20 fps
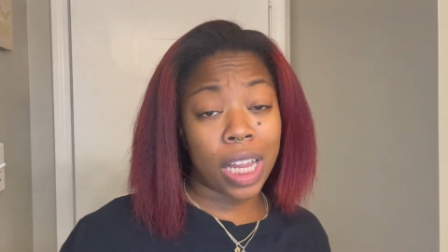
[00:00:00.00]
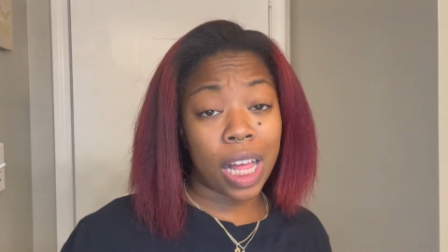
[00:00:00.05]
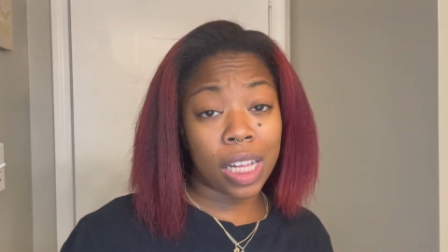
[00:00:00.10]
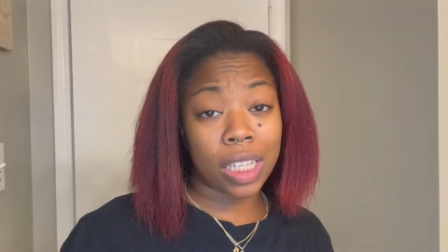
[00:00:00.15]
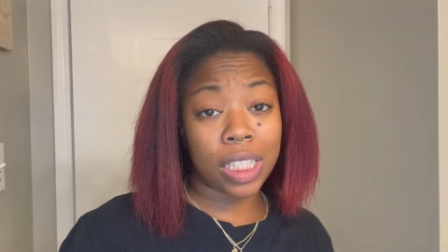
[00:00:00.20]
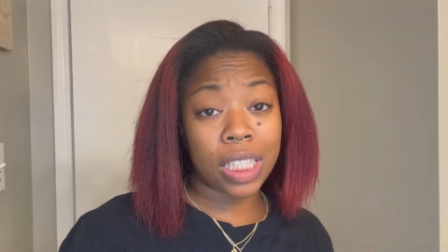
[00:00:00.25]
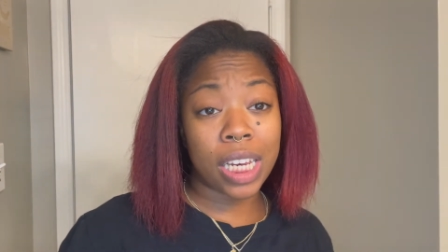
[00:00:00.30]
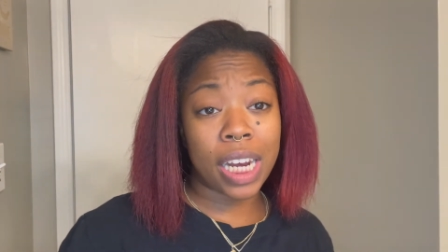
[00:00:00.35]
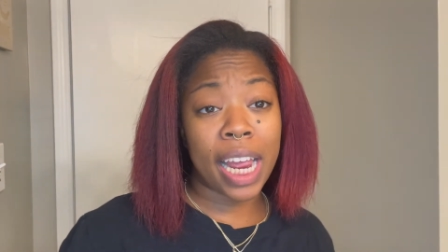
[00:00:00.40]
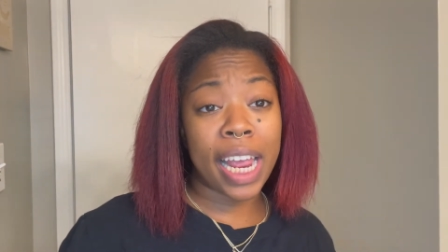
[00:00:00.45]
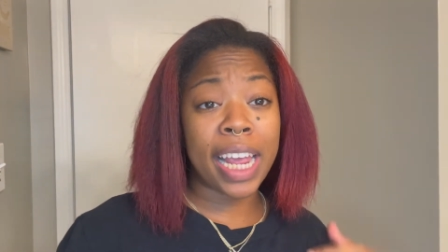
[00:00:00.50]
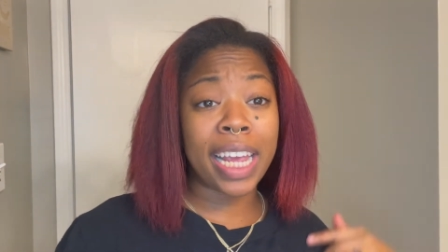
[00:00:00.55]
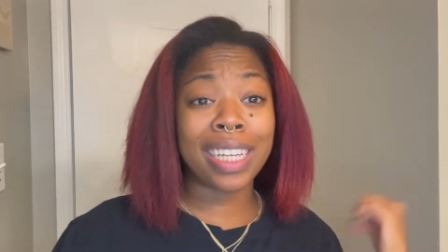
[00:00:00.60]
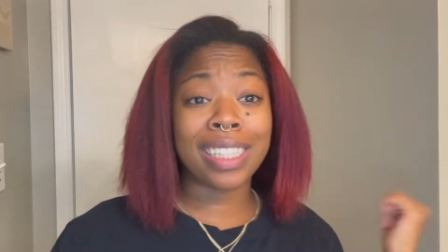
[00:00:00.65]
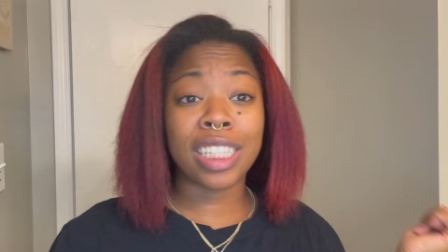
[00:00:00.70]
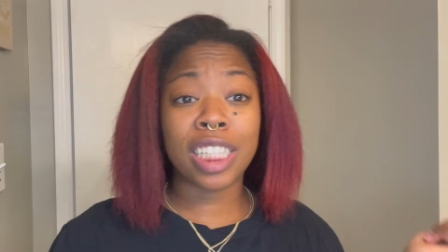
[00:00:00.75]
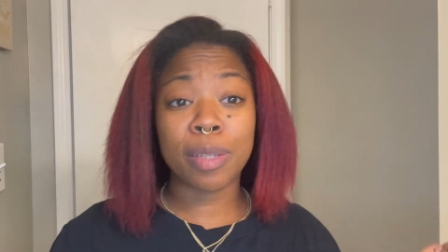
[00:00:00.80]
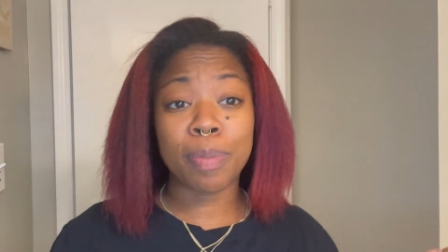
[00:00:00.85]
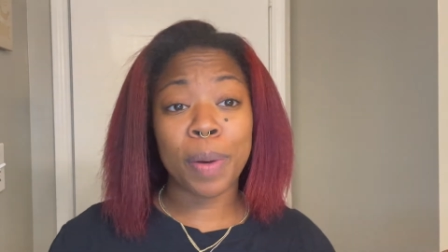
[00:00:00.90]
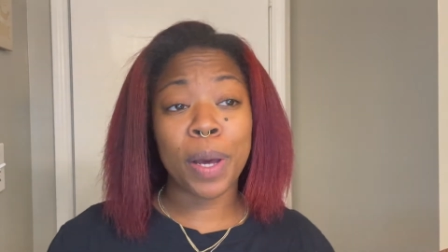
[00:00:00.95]
locks today
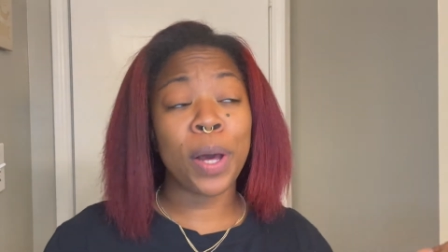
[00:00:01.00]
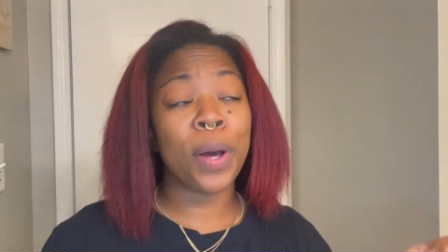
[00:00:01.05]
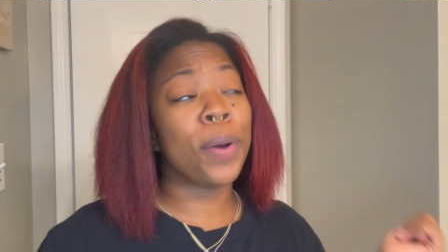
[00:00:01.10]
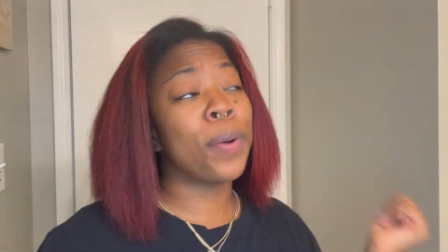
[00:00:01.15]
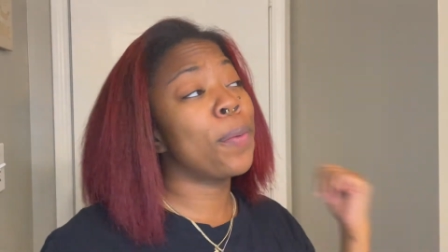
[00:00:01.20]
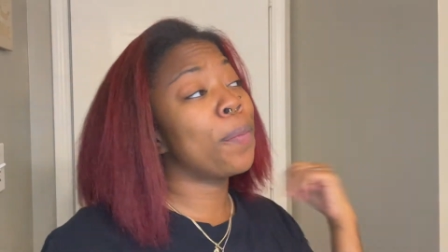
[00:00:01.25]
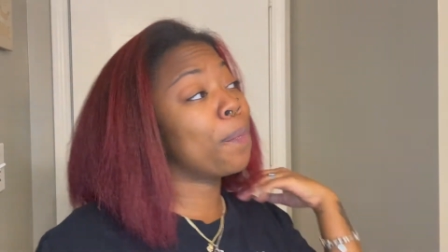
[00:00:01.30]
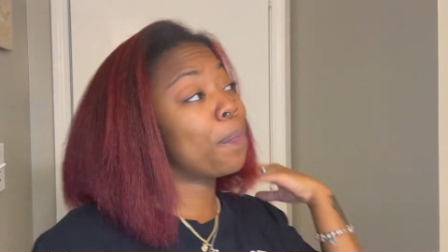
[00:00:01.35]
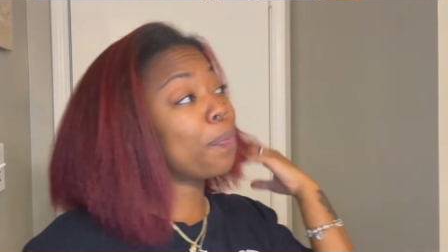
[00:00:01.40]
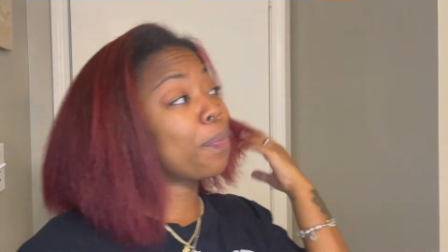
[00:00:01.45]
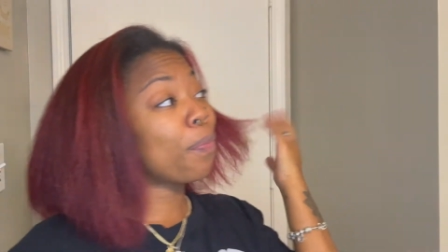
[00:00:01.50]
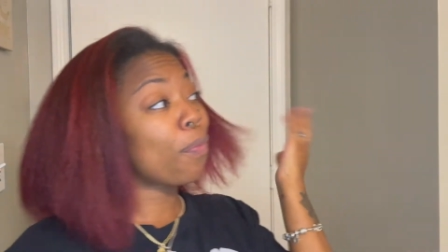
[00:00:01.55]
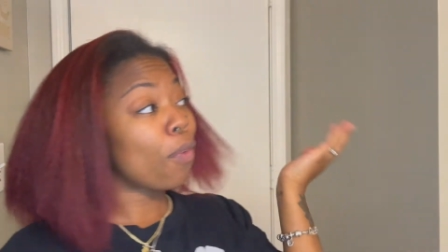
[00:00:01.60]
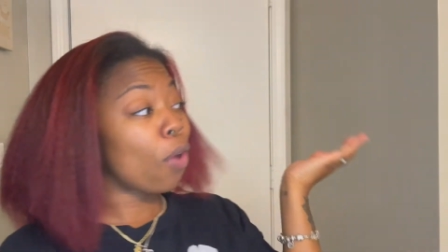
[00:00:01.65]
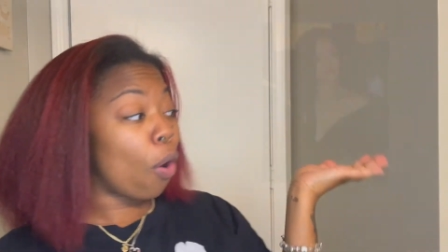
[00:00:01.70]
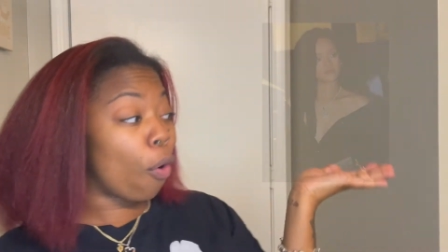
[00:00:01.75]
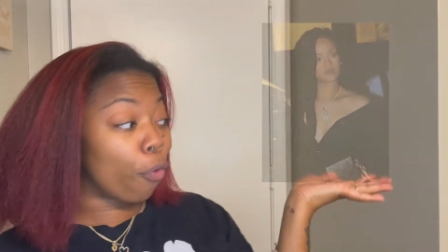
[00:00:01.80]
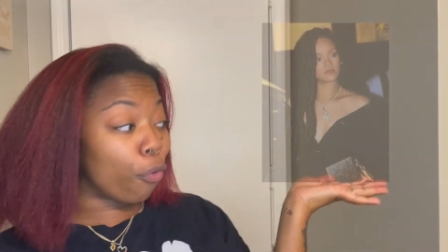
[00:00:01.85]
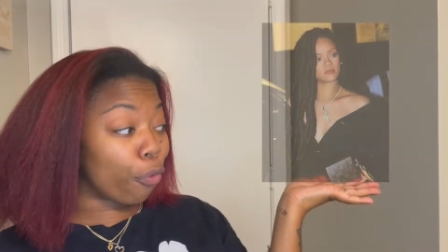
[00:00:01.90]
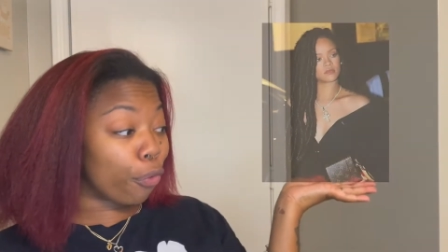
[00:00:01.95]
in Spo
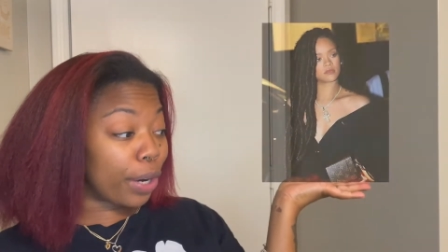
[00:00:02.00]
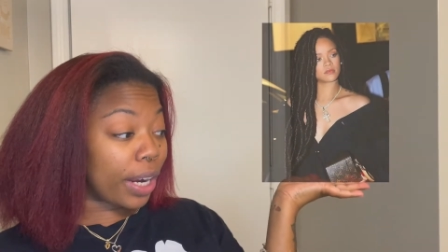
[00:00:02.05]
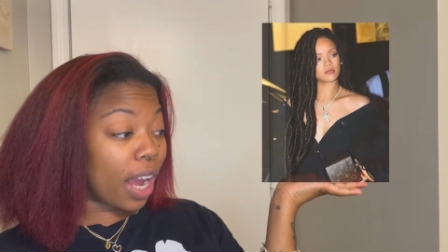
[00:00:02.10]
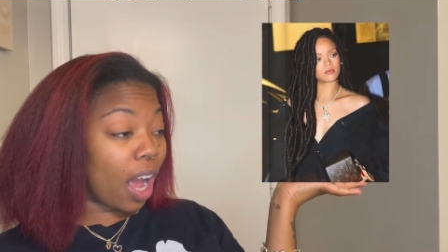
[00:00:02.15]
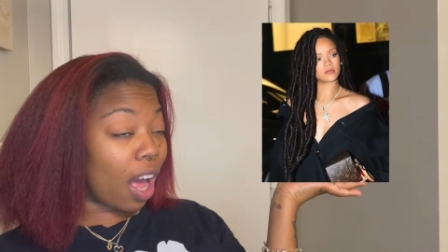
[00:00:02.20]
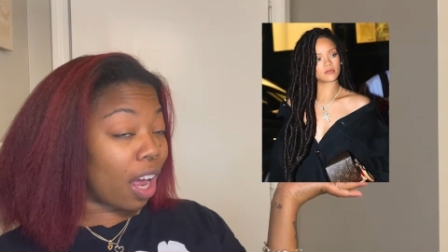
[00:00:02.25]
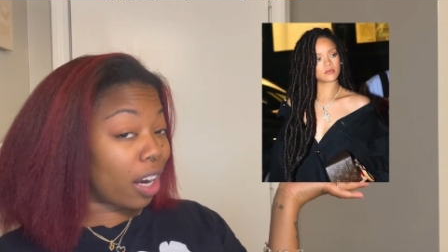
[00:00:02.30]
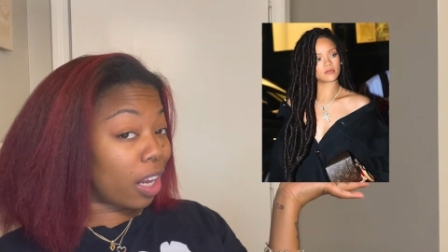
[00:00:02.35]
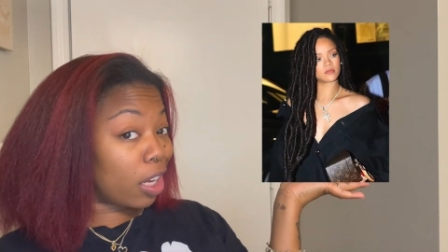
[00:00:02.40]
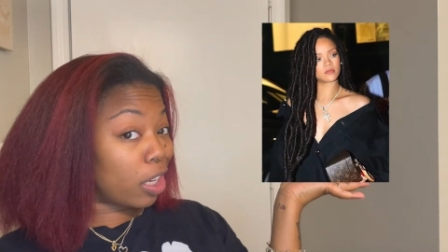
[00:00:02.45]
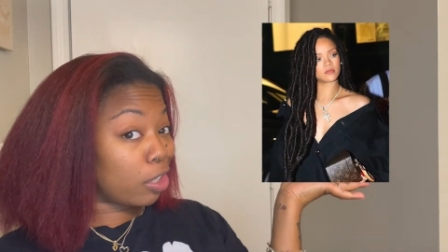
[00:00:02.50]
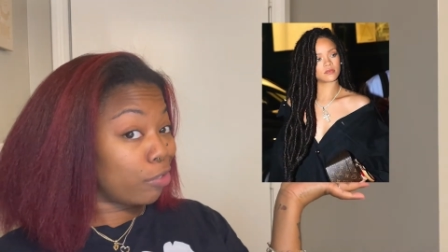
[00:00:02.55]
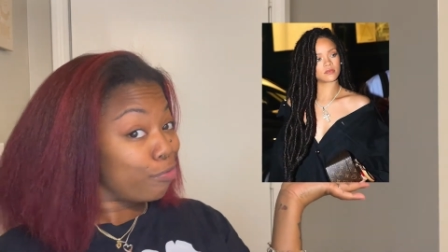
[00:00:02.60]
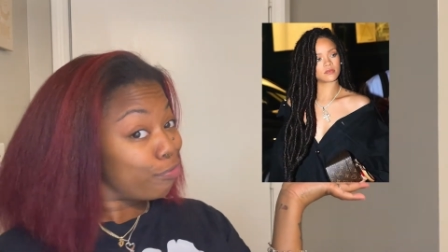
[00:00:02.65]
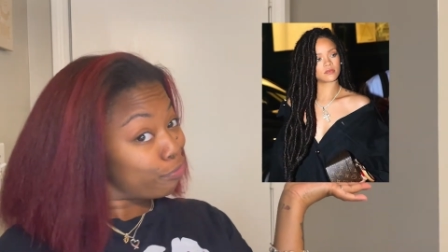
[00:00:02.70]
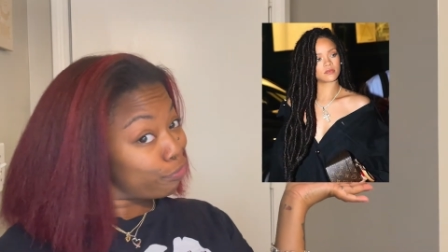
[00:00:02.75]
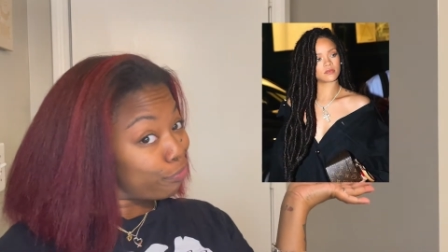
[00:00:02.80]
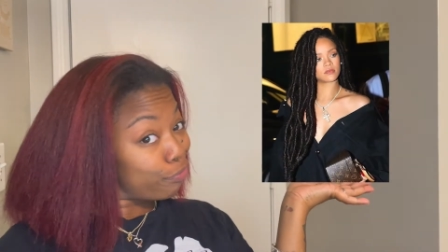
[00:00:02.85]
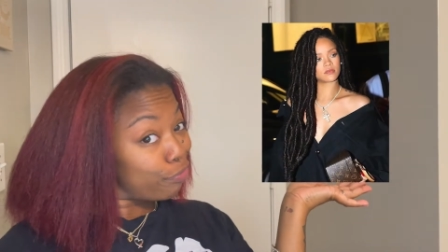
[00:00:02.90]
Rihanna.